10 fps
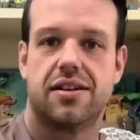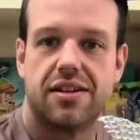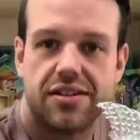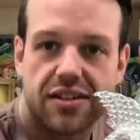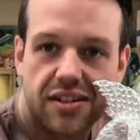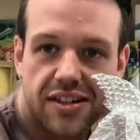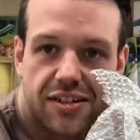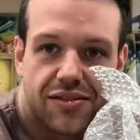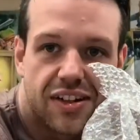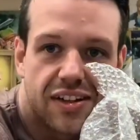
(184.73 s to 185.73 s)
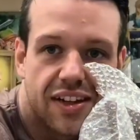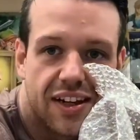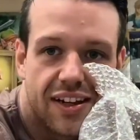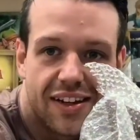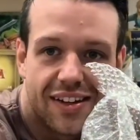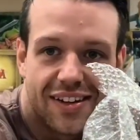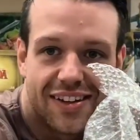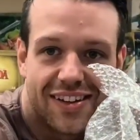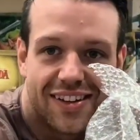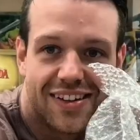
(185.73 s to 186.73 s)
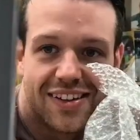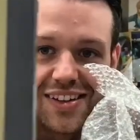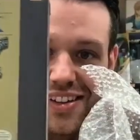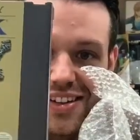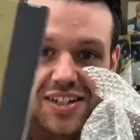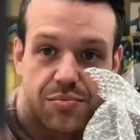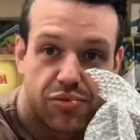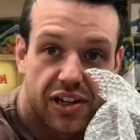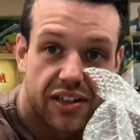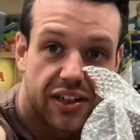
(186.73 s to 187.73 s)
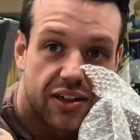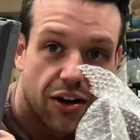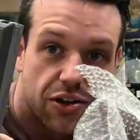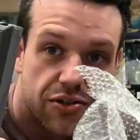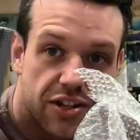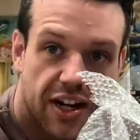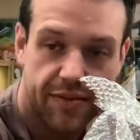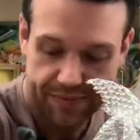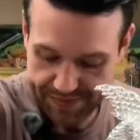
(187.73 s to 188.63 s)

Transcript: As you can see right there. Pretty clean cartridge again.